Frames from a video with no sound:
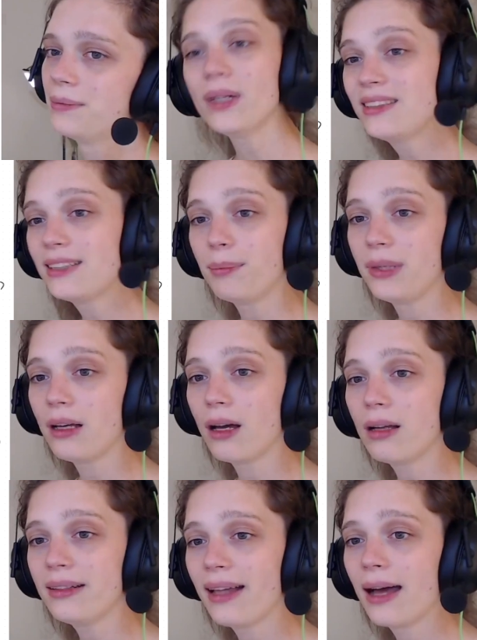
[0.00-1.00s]
One step
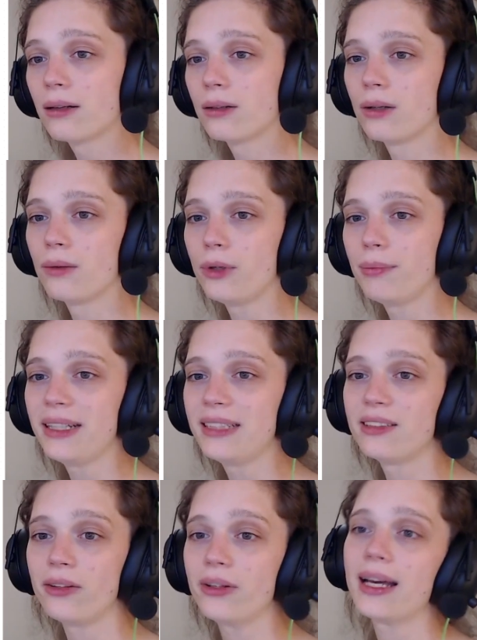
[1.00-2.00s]
beyond that would be
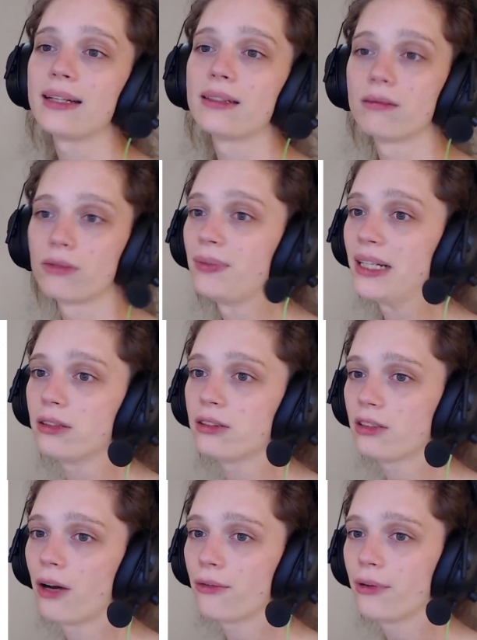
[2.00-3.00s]
to look at real
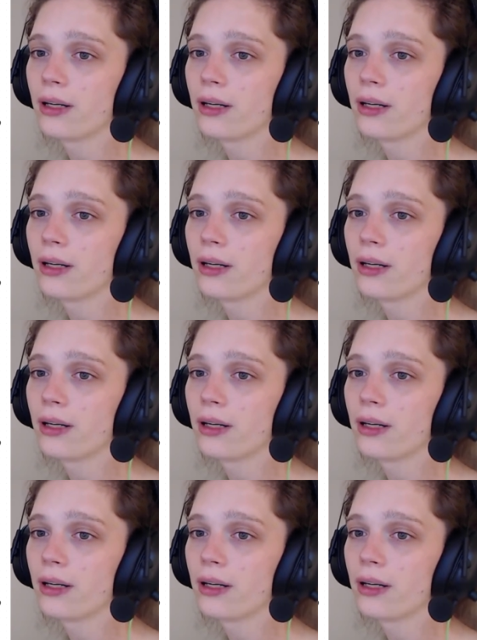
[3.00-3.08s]
software.